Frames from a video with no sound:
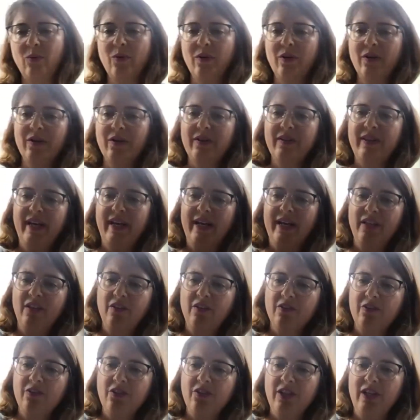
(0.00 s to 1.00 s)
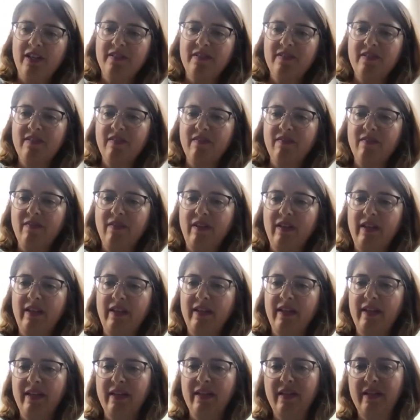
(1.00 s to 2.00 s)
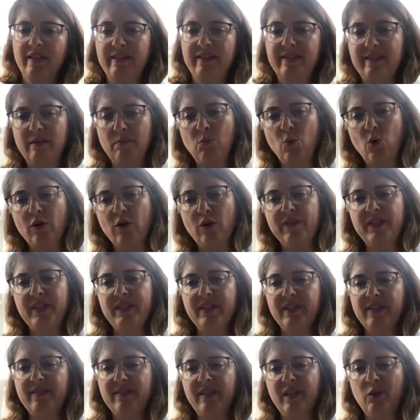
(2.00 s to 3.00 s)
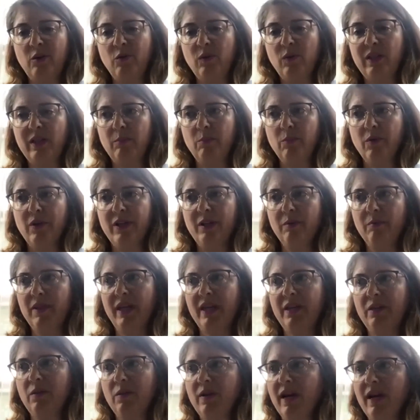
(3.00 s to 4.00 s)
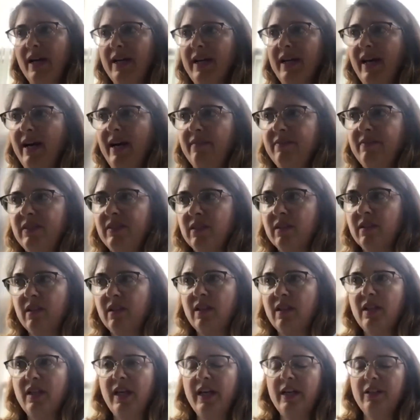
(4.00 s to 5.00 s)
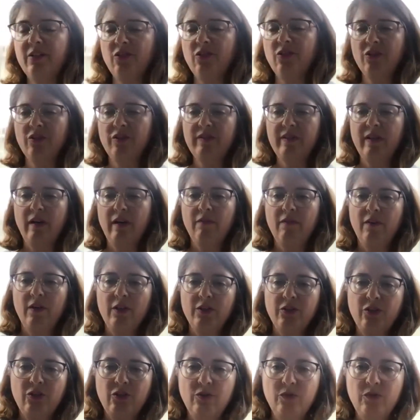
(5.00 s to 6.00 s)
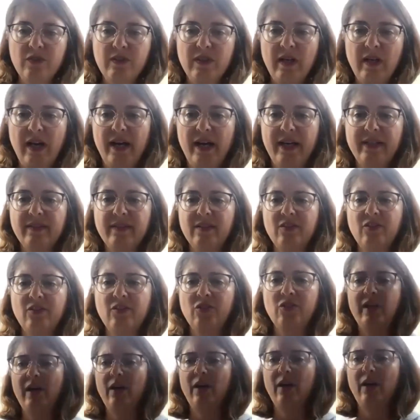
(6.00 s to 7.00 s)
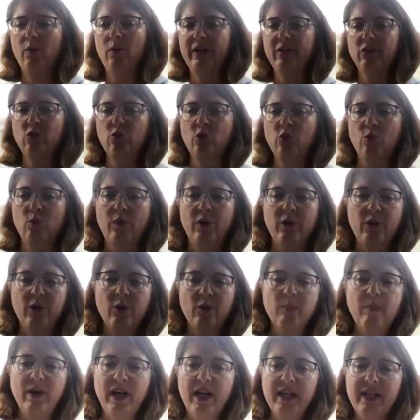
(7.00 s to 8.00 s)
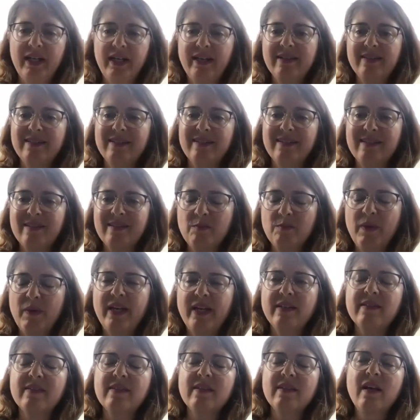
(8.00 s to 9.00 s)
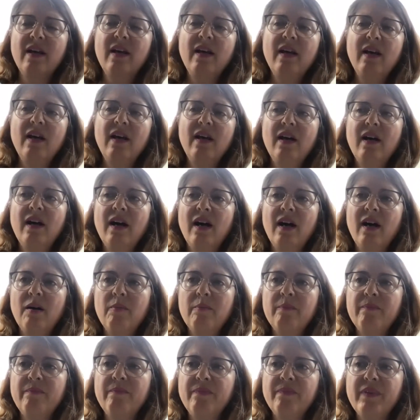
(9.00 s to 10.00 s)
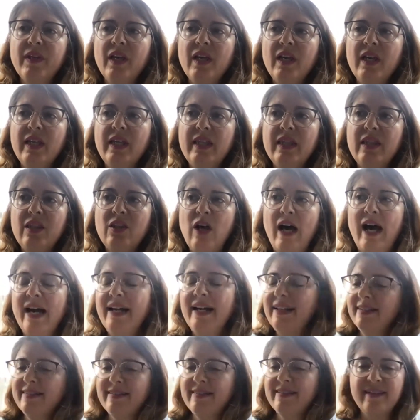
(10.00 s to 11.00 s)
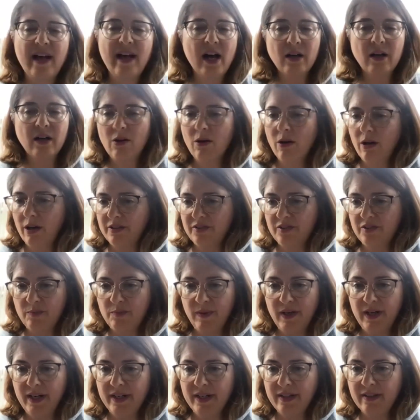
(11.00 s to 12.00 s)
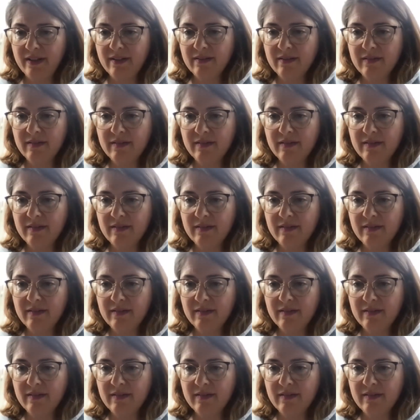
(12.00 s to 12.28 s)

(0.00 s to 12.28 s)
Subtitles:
or that you're just, it's more of a disequilibrium. Like you kind of have to catch yourself on two sides and you're not quite sure where your body is in space. That is not caused by